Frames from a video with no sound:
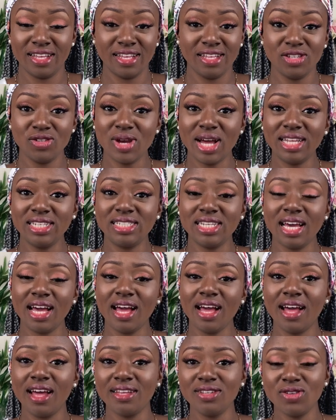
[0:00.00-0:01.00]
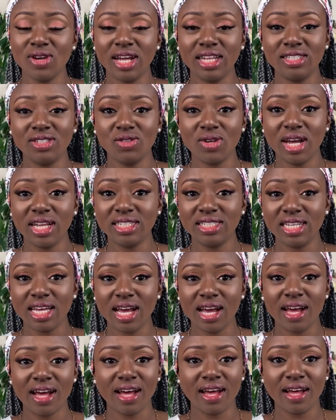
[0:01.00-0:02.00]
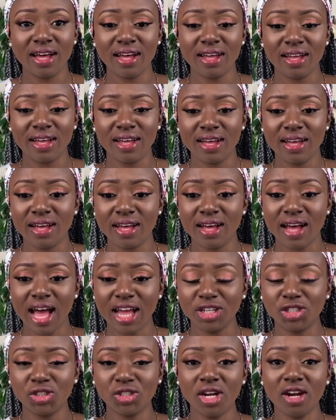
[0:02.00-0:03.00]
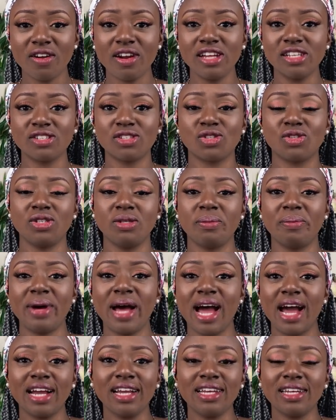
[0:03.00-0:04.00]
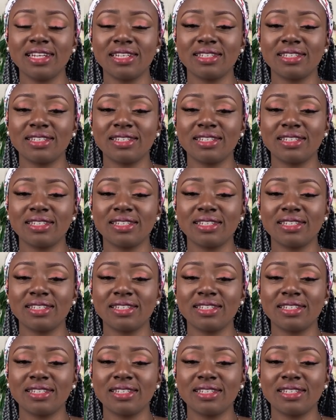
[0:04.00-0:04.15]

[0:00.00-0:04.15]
You are their assurance to the bank.